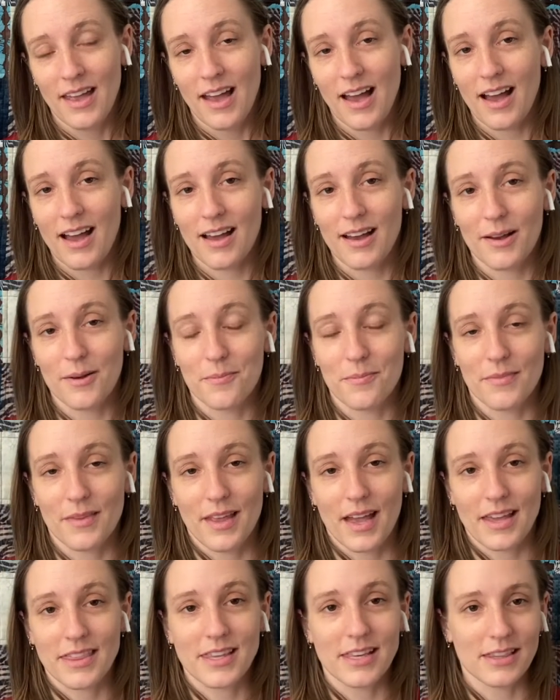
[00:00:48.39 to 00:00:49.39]
Um,
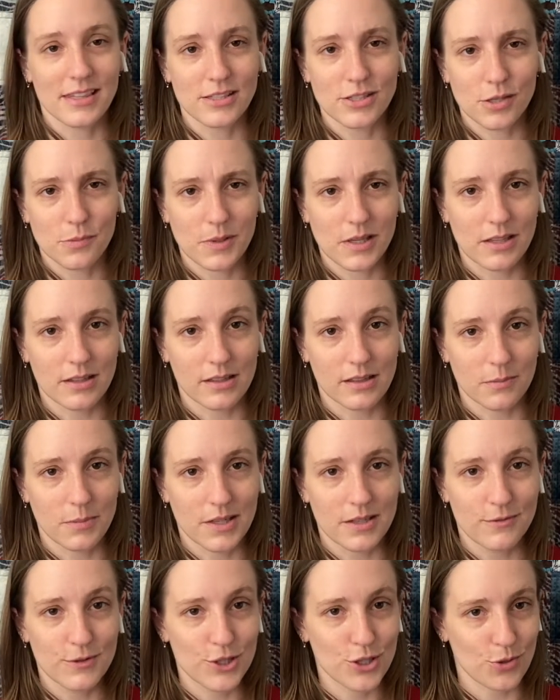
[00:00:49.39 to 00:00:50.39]
I think this will be a little
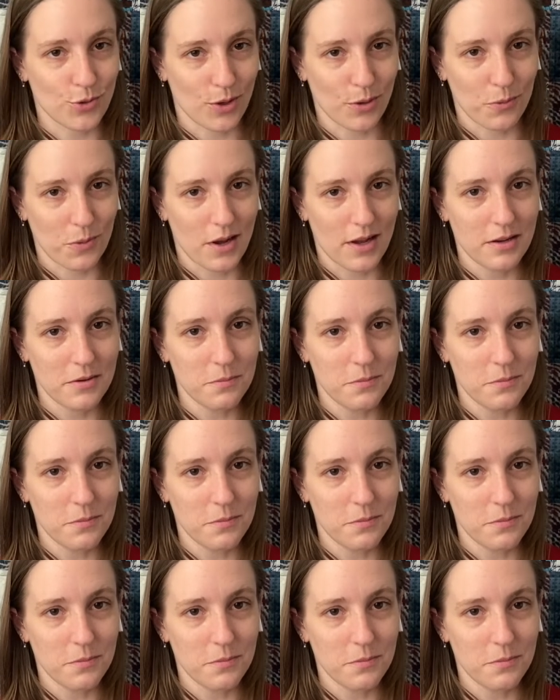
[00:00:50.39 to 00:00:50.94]
bit of a short one,